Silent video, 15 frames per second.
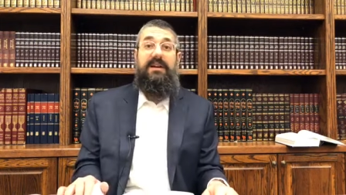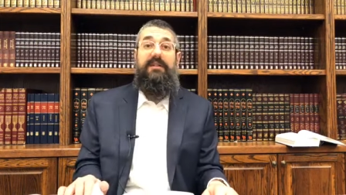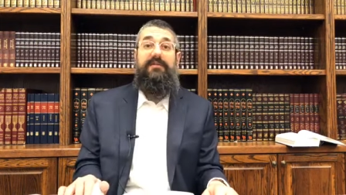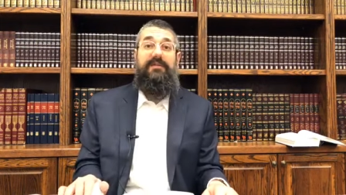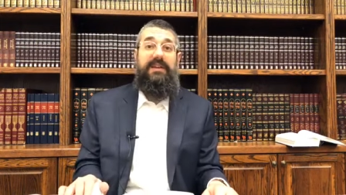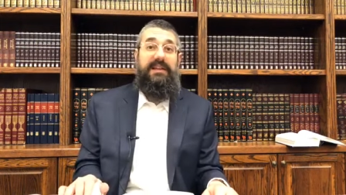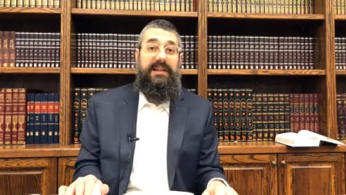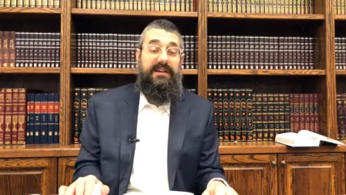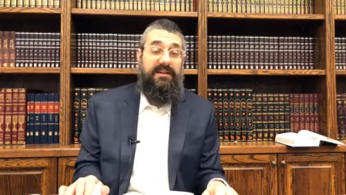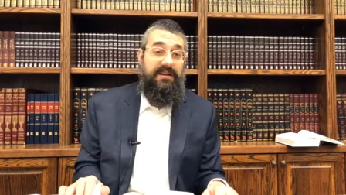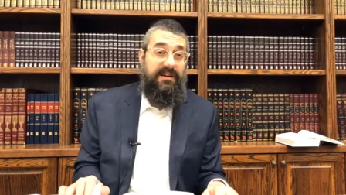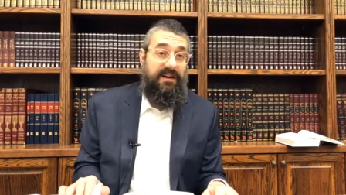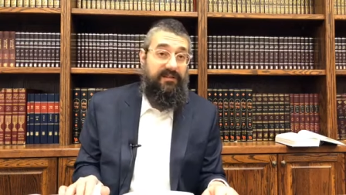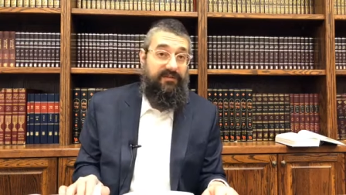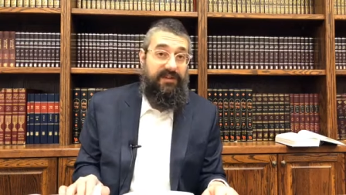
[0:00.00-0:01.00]
of feeling,
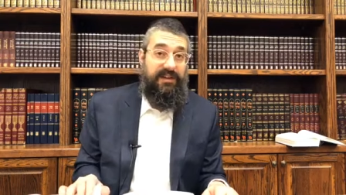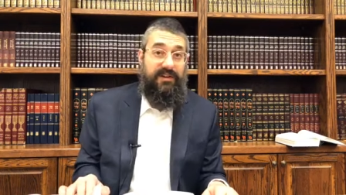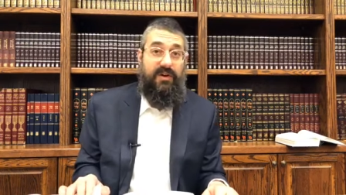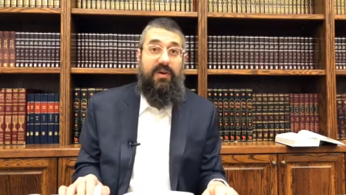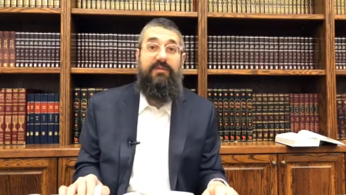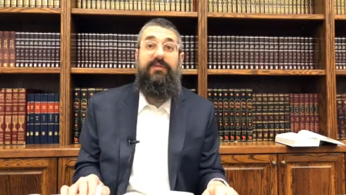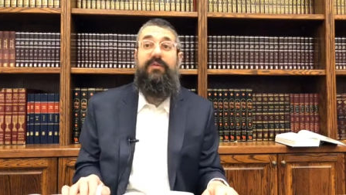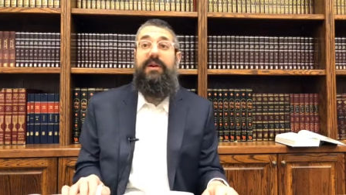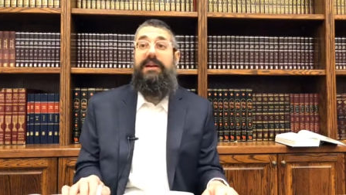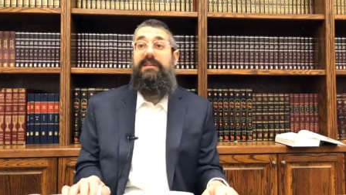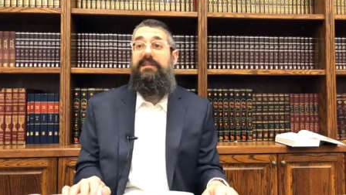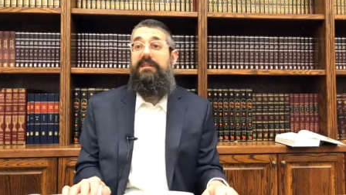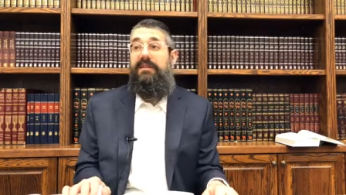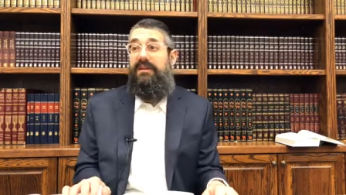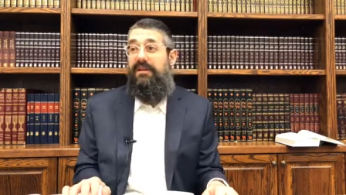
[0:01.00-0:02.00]
of feeling
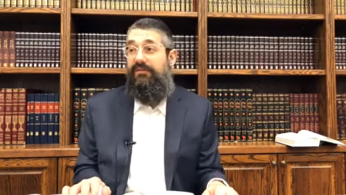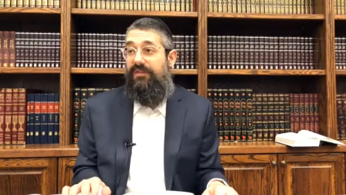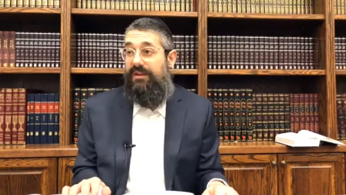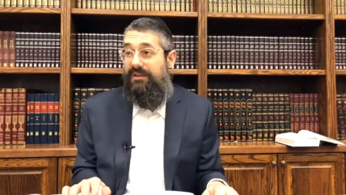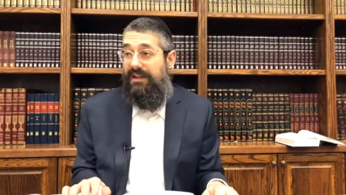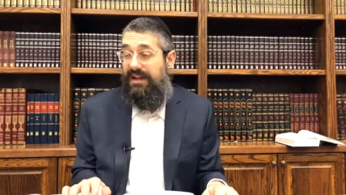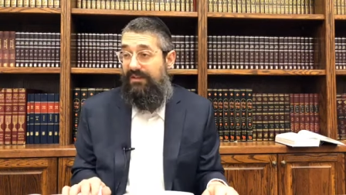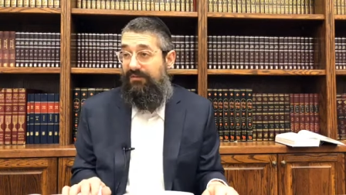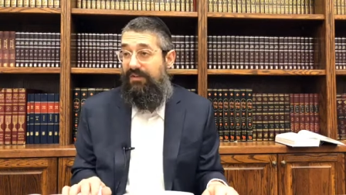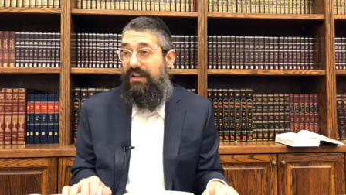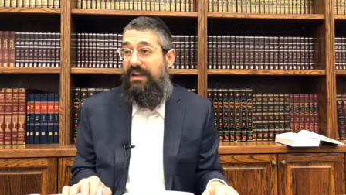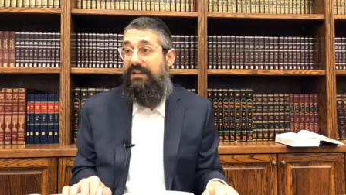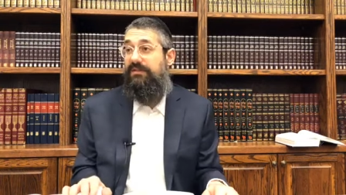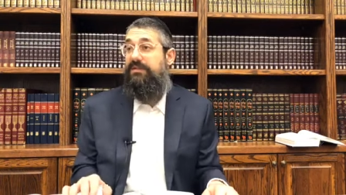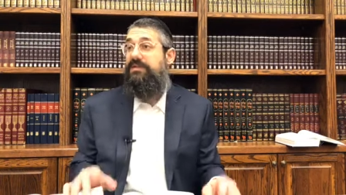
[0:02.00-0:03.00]
overweight, of feeling they're not
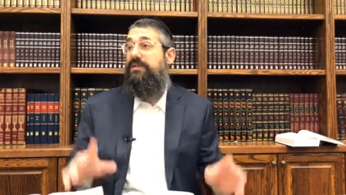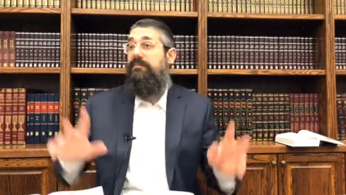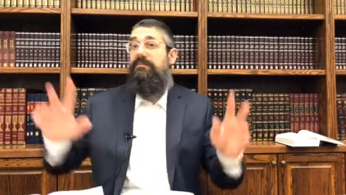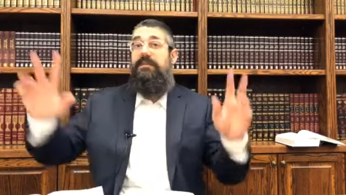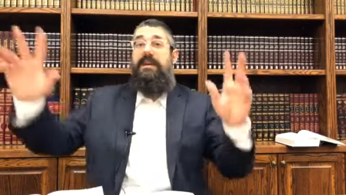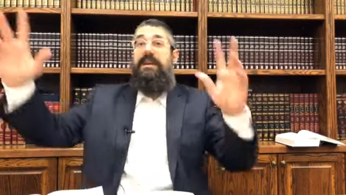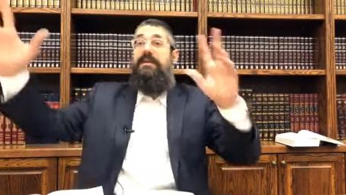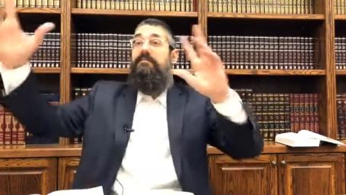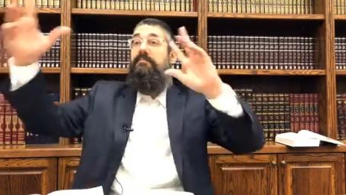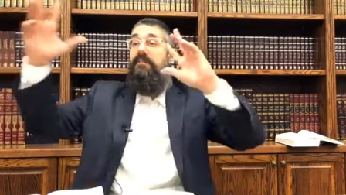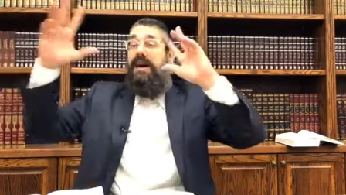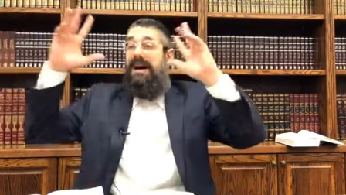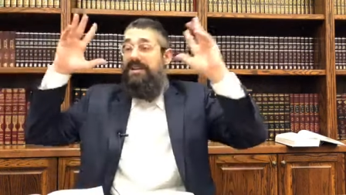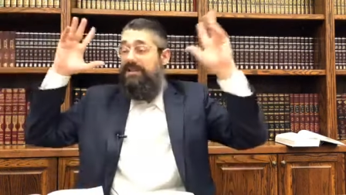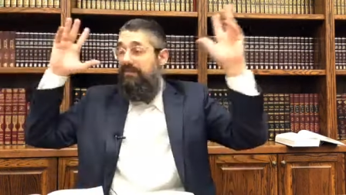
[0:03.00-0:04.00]
fitting into some
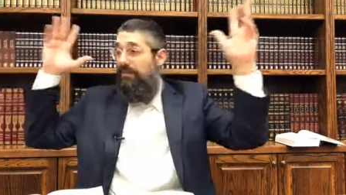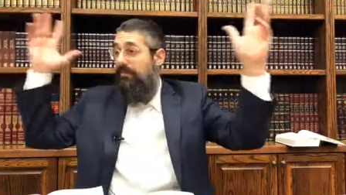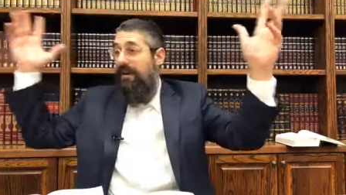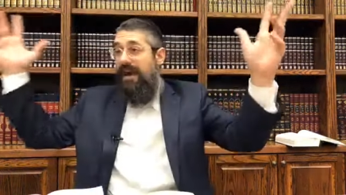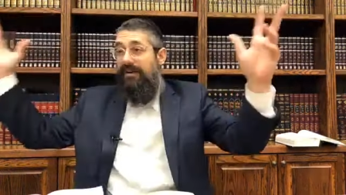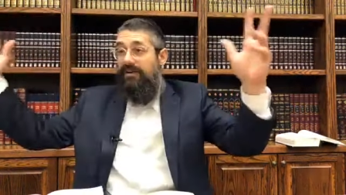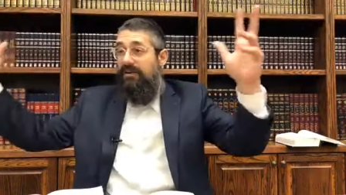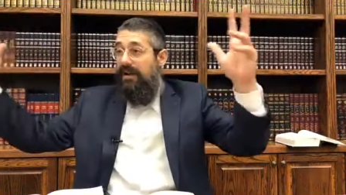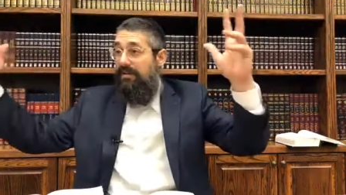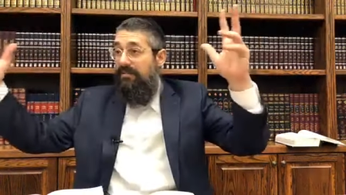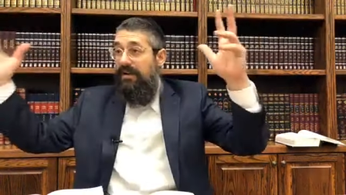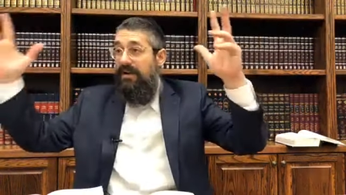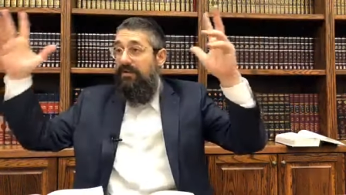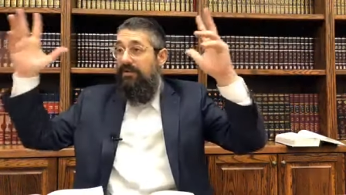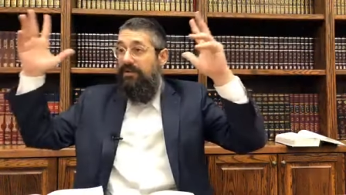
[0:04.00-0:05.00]
impossible paradigm
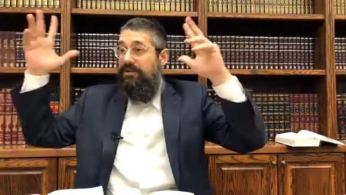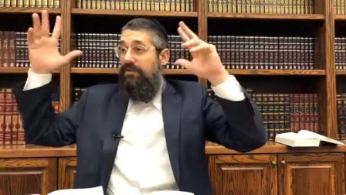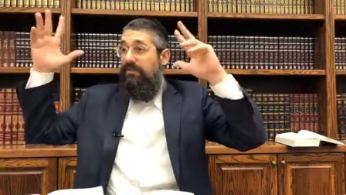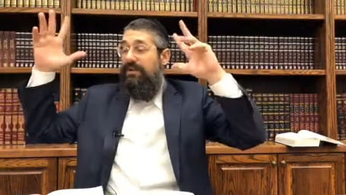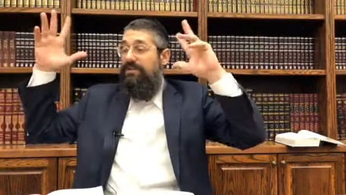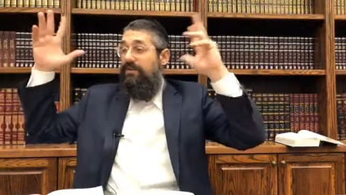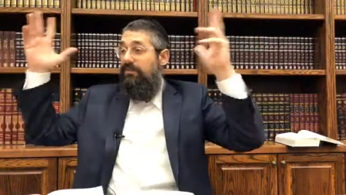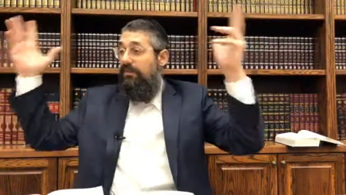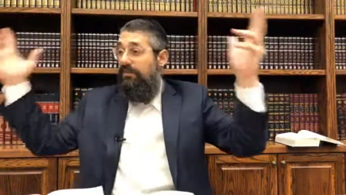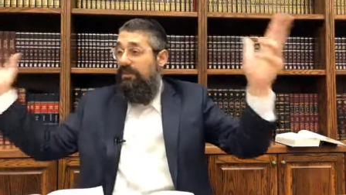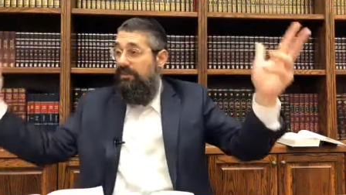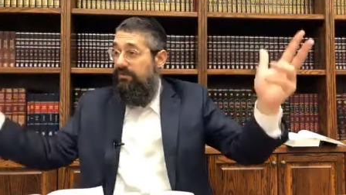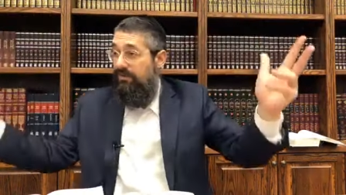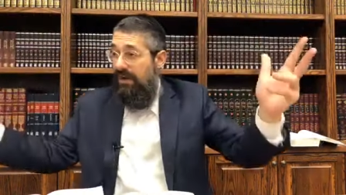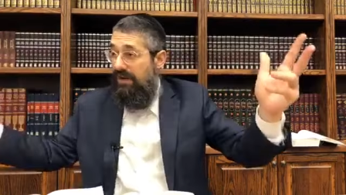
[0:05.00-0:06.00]
which the Western world
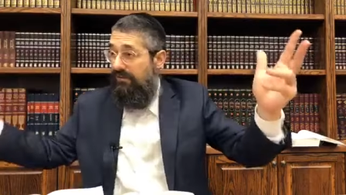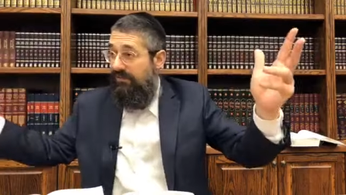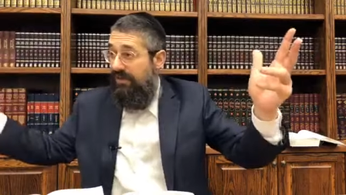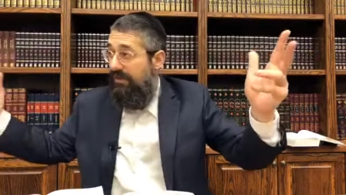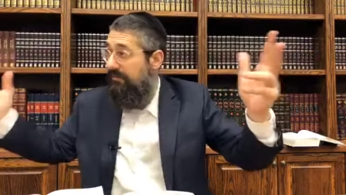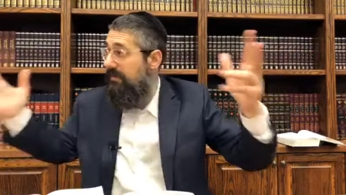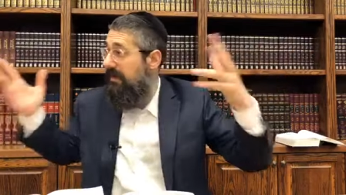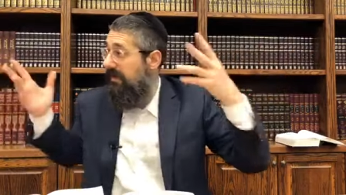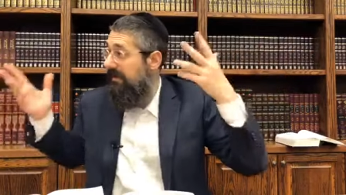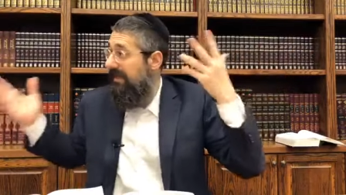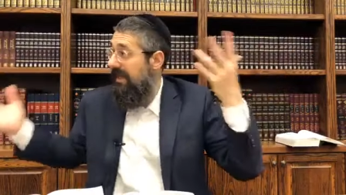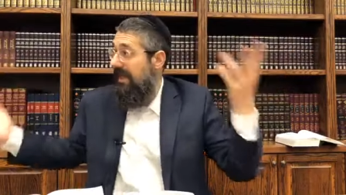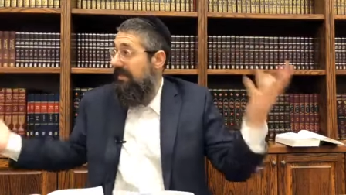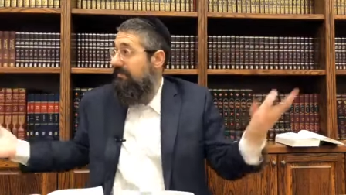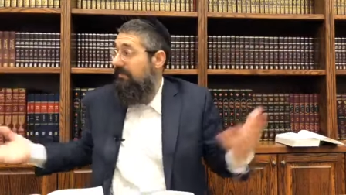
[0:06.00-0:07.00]
has created for them, and they
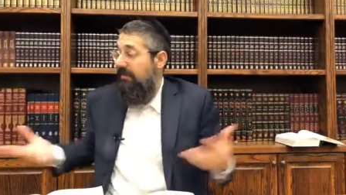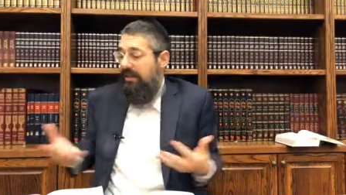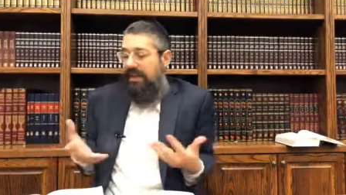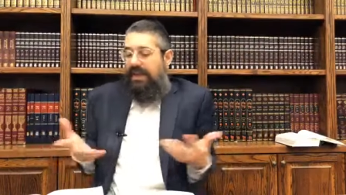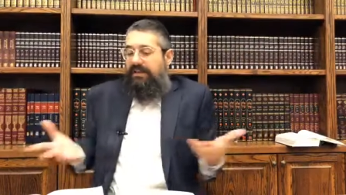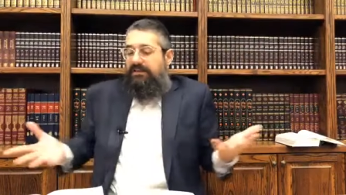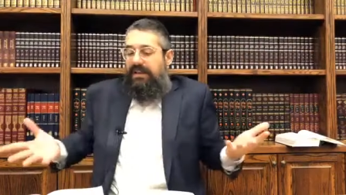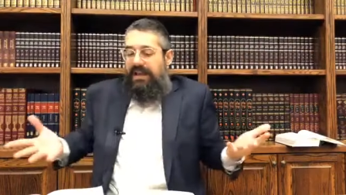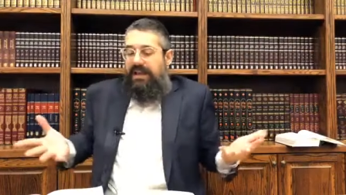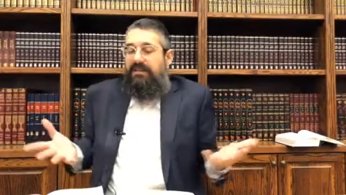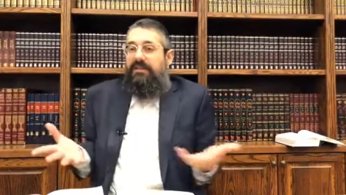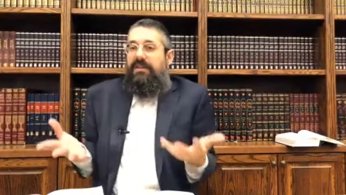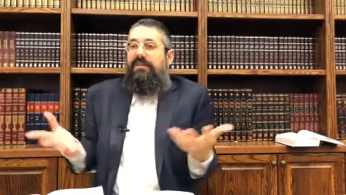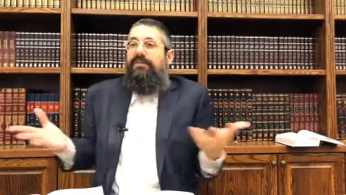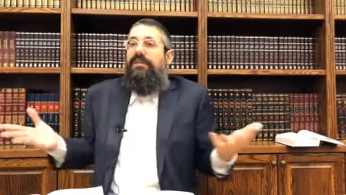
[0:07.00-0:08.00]
can't, they can't, they can't,
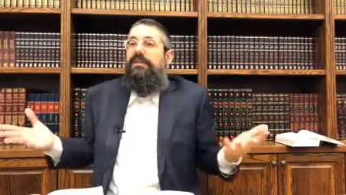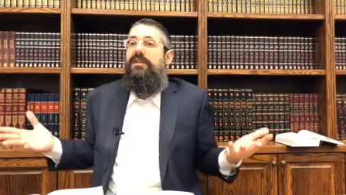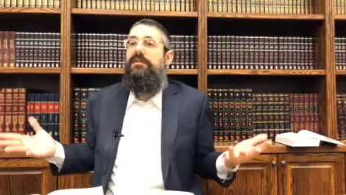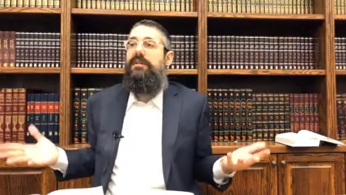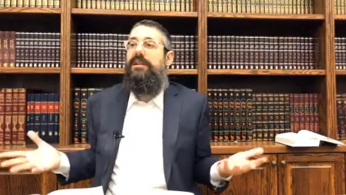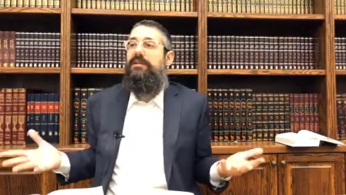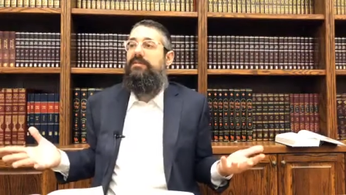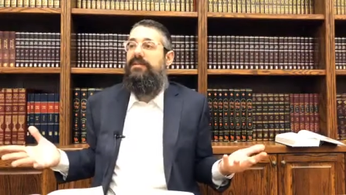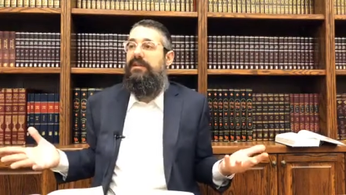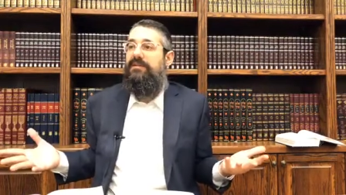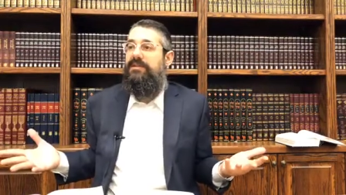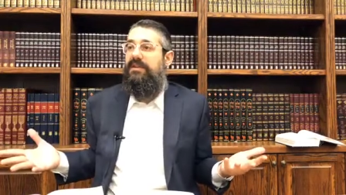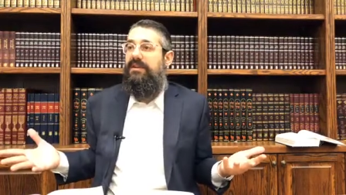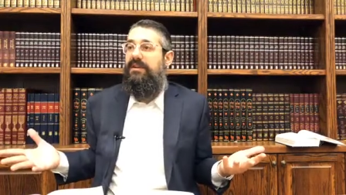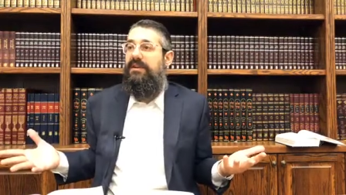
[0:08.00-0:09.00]
they don't feel good about themselves.